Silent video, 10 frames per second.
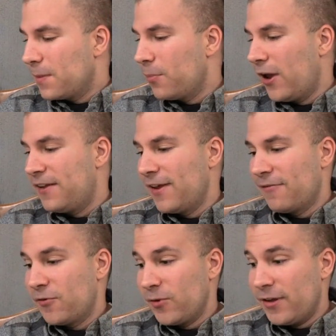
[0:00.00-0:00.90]
but it
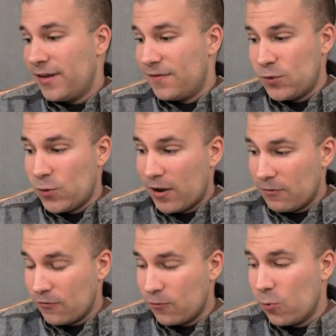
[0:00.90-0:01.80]
definitely gives you a
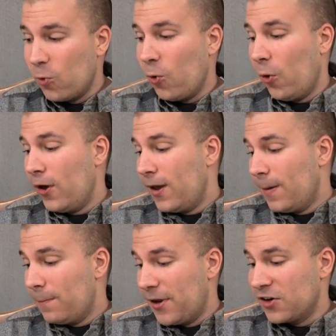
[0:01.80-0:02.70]
full
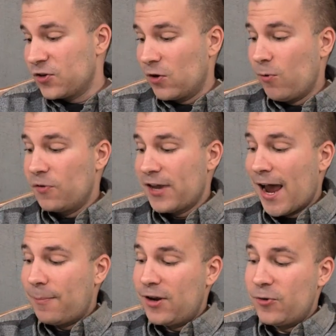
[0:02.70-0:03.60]
picture of what was
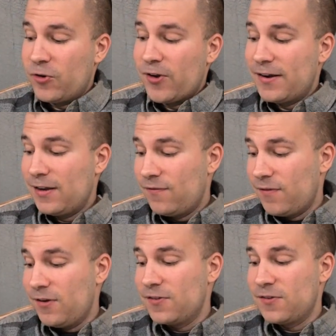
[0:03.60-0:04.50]
happening during the
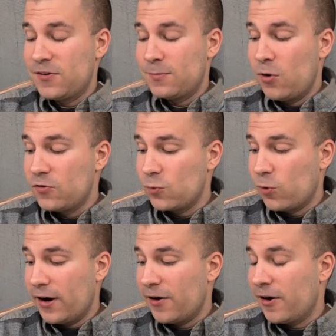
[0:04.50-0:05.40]
1950s in this
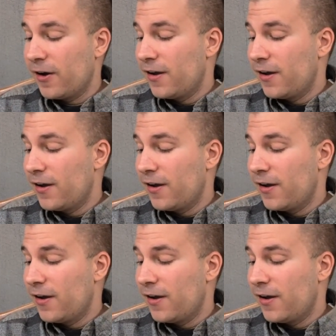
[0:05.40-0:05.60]
post-war era.